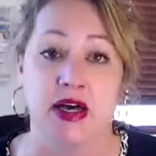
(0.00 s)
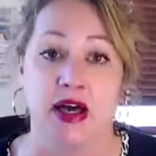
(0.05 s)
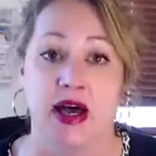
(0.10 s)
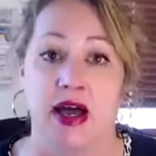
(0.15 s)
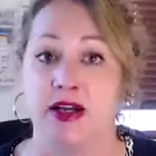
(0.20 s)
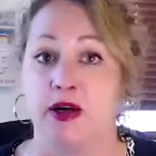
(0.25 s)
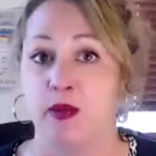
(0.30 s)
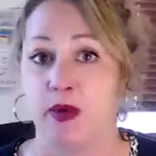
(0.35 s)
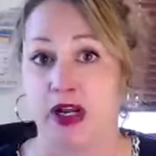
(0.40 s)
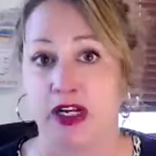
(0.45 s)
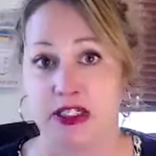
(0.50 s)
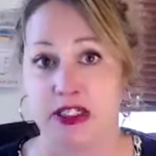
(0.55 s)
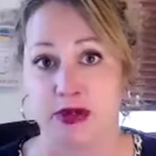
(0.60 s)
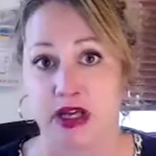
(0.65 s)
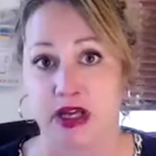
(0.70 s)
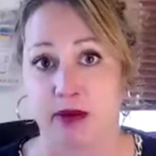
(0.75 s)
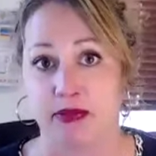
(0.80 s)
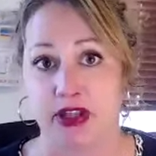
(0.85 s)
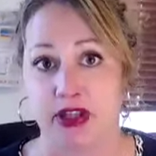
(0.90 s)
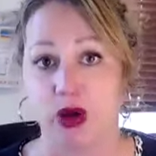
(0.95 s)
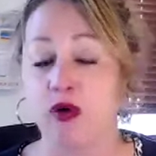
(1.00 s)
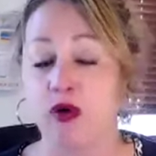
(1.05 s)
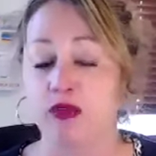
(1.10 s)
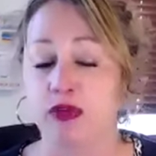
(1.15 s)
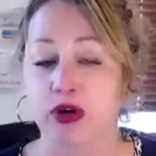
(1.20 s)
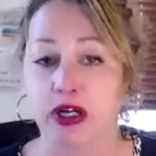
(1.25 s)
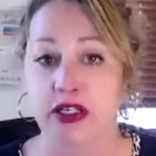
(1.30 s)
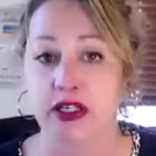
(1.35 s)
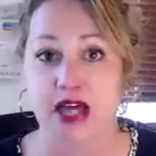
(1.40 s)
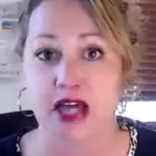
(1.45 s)
I don't want it to become the
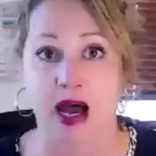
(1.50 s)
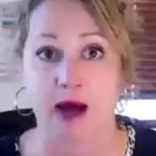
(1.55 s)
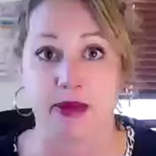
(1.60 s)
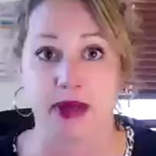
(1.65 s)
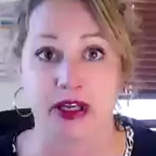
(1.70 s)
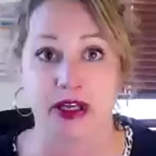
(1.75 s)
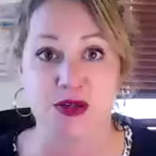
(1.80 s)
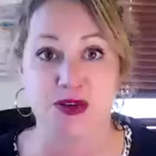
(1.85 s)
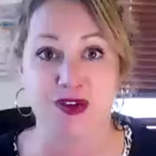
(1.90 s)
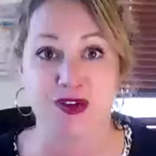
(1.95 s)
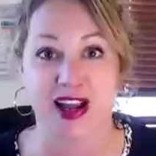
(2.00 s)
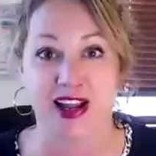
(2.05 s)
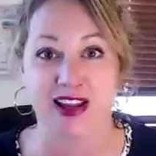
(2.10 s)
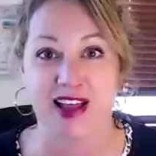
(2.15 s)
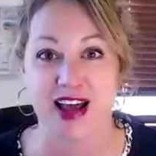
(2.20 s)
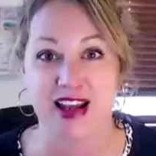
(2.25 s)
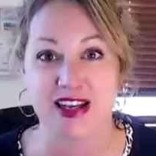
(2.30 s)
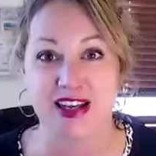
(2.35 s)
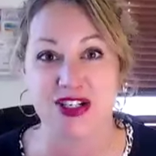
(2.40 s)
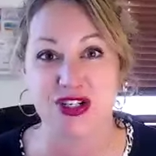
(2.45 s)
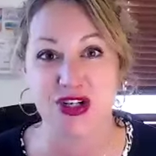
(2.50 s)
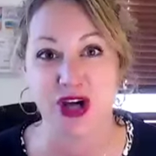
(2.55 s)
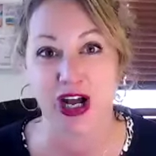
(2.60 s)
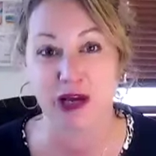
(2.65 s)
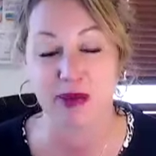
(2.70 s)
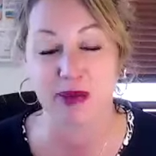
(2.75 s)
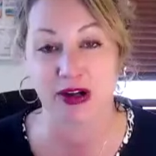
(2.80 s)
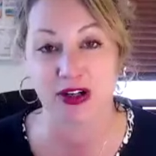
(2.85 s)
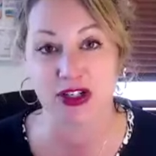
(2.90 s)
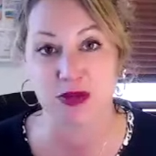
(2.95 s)
overall topic because we've got a lot to talk
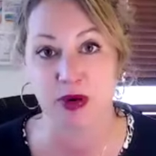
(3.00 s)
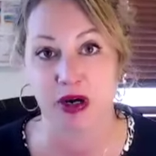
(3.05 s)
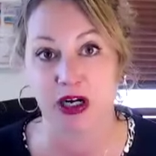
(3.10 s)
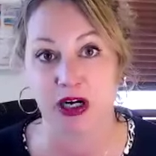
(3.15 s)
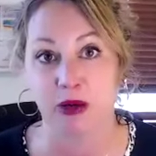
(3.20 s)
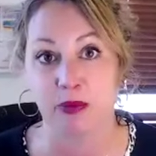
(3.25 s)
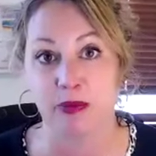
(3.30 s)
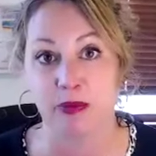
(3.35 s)
about tomorrow.